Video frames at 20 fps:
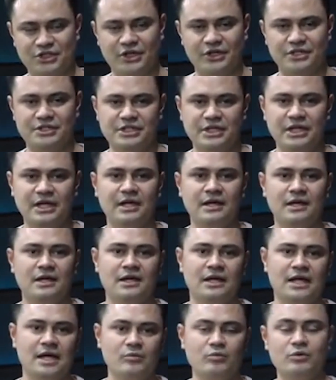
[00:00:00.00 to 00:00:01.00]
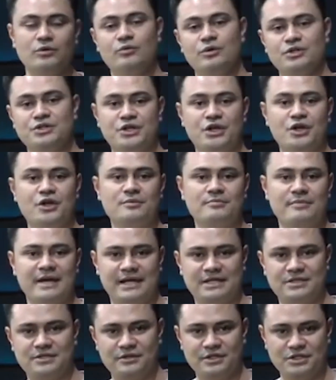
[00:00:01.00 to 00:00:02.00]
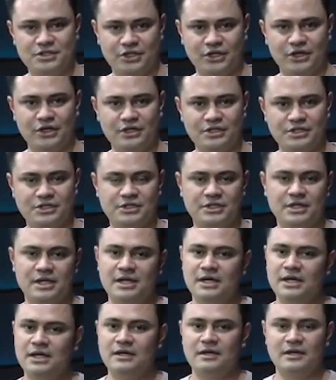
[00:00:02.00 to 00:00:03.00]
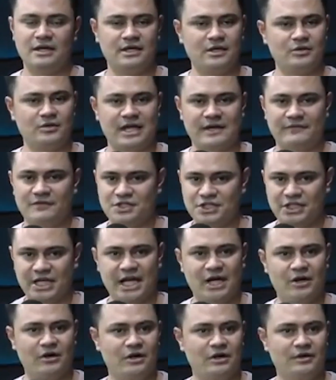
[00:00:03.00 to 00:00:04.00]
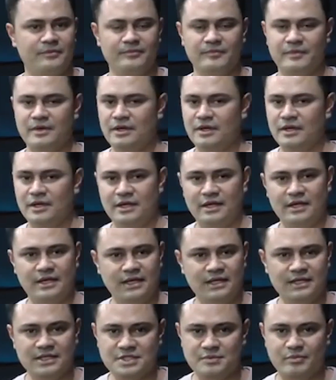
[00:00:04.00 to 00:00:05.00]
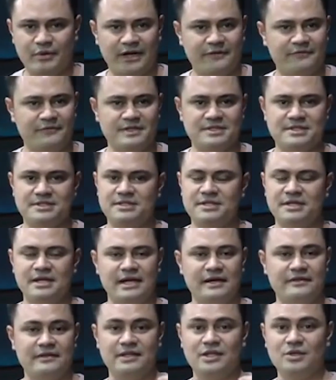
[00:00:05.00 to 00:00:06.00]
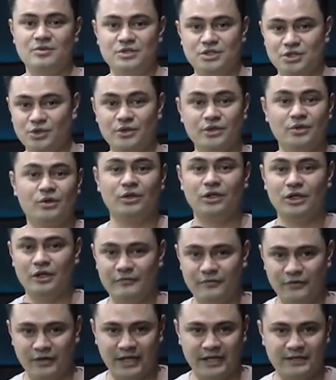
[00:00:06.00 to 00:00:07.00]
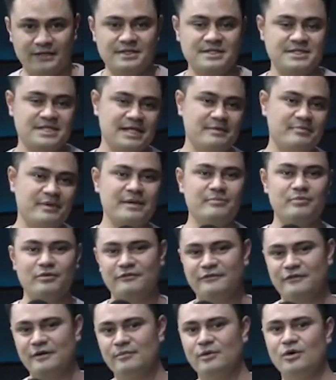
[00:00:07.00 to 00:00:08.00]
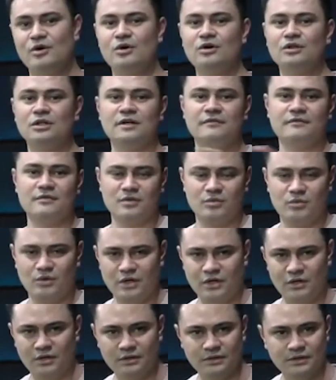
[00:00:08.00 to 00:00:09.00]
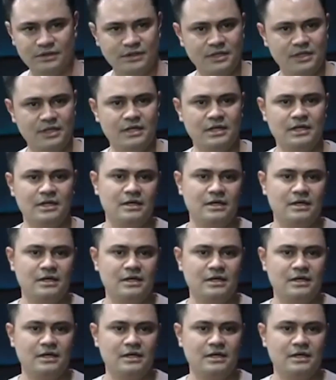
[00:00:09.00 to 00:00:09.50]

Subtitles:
the church. And would return back to the church, and he would have a shower, eat his breakfast, and then he would do it all over again. See people from all over the world,